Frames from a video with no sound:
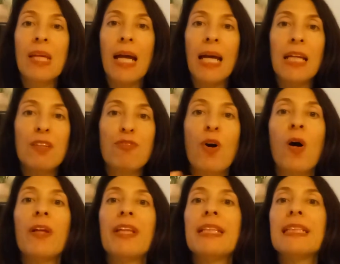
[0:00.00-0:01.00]
And if
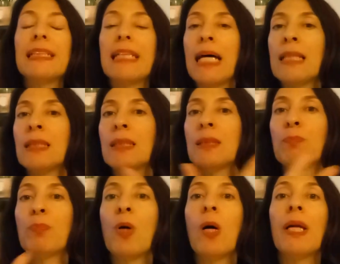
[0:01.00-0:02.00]
all this has
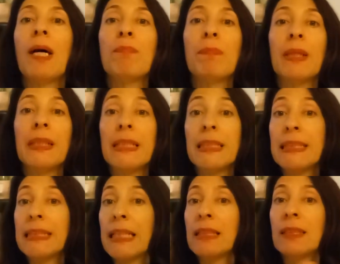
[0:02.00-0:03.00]
brought up, like I
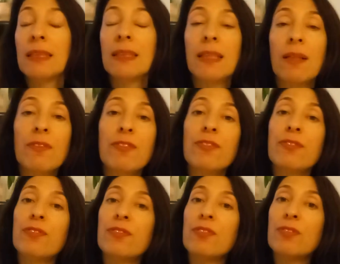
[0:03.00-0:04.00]
said, stuff
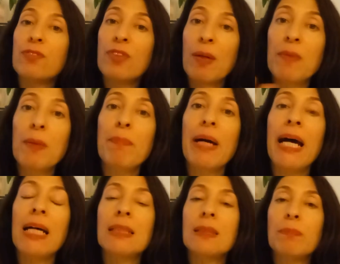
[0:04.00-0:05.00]
from the
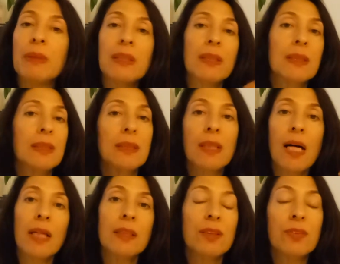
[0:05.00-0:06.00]
past, because it
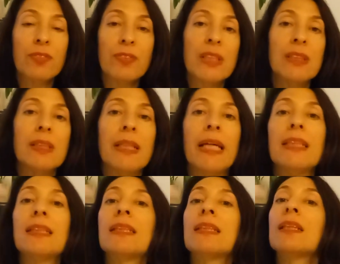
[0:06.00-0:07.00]
kind of
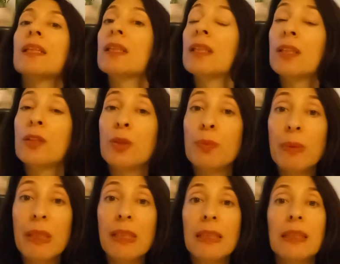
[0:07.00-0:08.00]
resonates, to
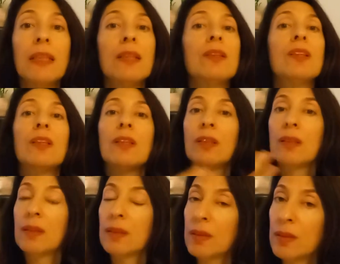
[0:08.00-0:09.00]
be cleared,
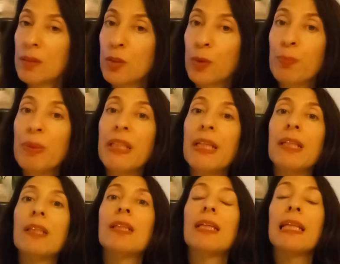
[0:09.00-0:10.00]
so be
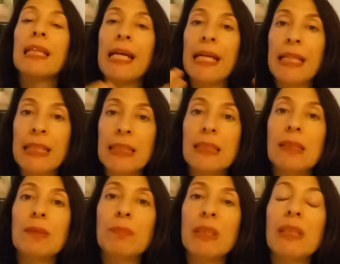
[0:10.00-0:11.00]
it. Let it
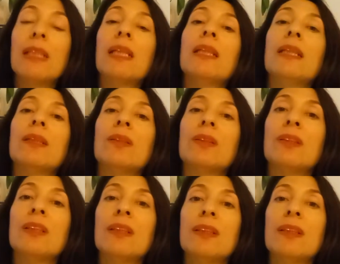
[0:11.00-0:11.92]
be cleared,